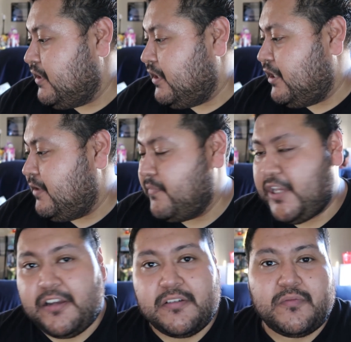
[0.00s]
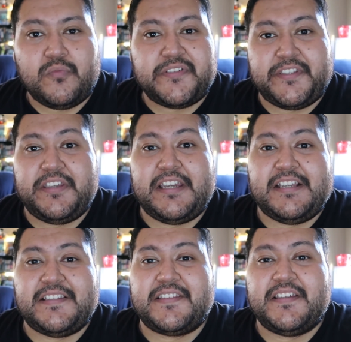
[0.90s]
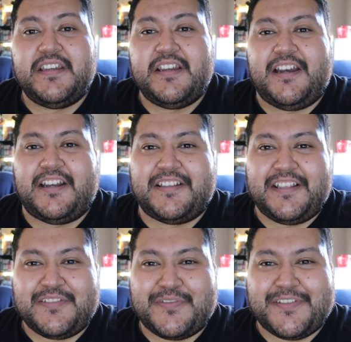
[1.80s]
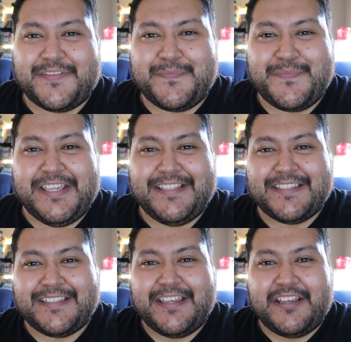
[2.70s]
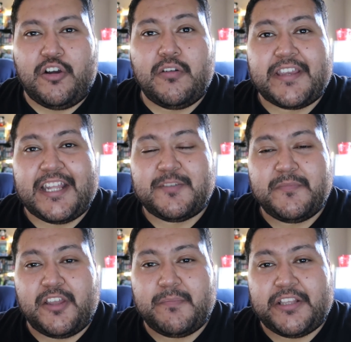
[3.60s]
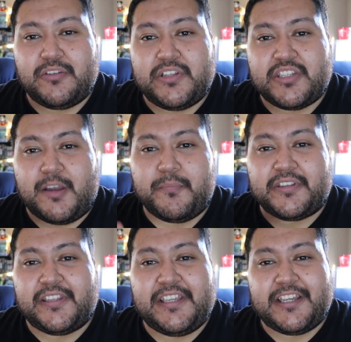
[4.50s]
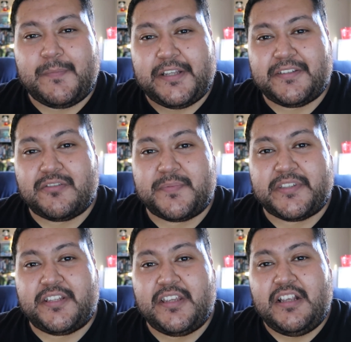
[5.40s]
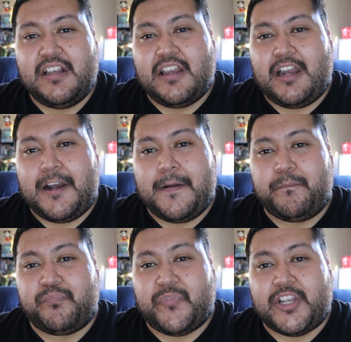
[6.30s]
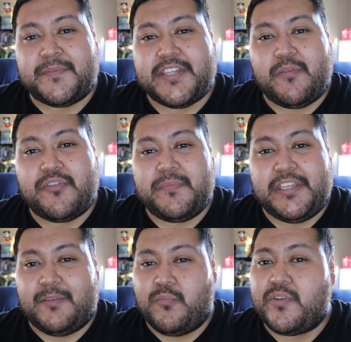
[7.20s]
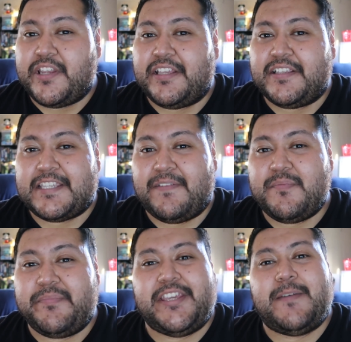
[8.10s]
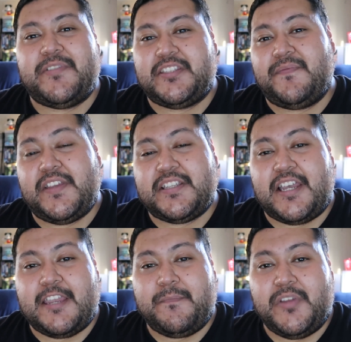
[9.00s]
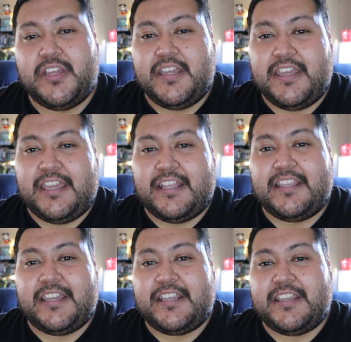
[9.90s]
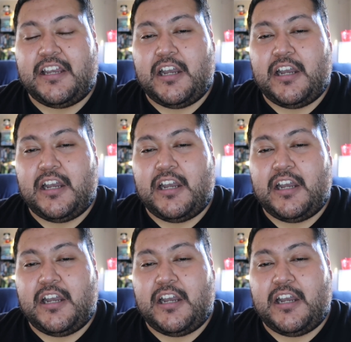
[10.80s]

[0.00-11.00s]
yeah, we'll see you guys on the next one. Peace. Oh, catch me on my Twitch. I'll put the link on my description. Come chat with me in the morning, 7 p.m. Pacific time. And then